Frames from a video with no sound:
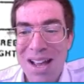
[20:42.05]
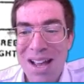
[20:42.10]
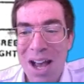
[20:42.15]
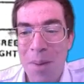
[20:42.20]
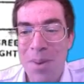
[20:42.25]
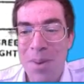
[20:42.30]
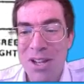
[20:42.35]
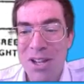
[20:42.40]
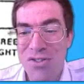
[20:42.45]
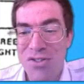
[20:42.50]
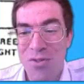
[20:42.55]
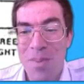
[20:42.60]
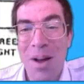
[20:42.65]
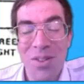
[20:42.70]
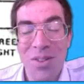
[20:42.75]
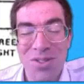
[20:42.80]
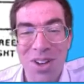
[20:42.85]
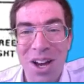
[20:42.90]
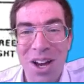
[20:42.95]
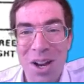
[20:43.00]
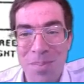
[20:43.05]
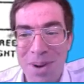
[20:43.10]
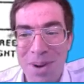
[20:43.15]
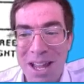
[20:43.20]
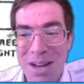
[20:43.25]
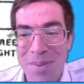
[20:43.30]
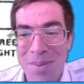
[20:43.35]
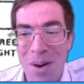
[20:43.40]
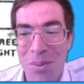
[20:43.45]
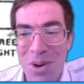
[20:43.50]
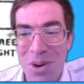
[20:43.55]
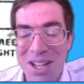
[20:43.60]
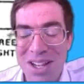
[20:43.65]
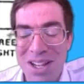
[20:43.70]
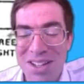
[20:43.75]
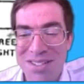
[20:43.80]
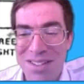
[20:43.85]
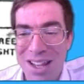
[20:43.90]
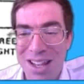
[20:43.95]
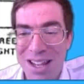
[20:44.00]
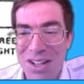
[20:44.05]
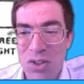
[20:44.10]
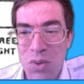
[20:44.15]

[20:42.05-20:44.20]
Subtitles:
a picture from outside a plane about what it could see,